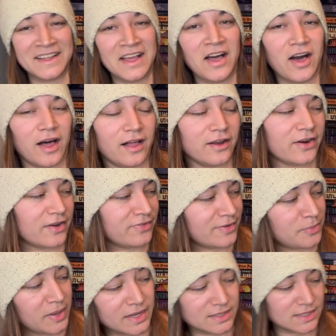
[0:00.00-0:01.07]

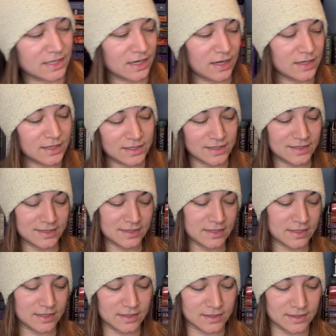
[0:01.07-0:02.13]
holographic painting on it is
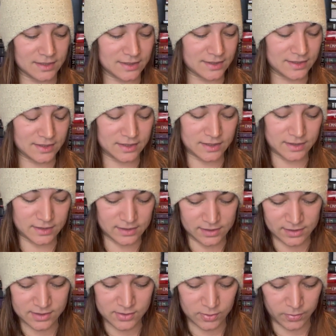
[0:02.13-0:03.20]

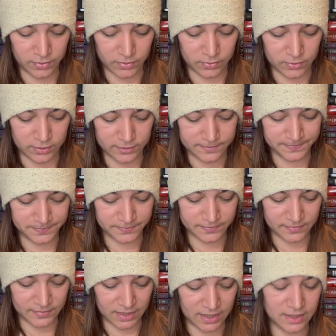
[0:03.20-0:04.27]
super cool.
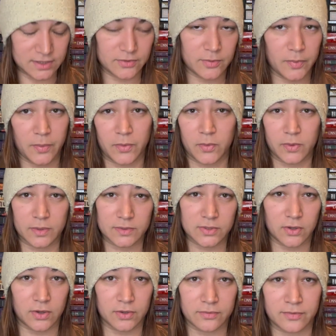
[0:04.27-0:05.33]
I had to remember what it was
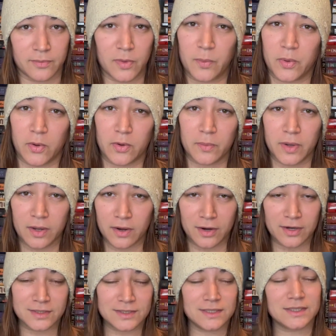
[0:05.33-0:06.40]
called from the Pokemon
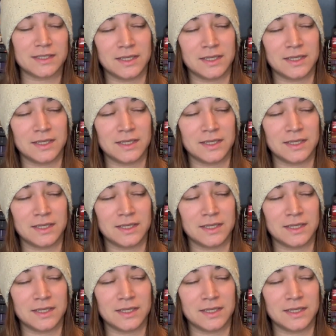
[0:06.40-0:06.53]
cards.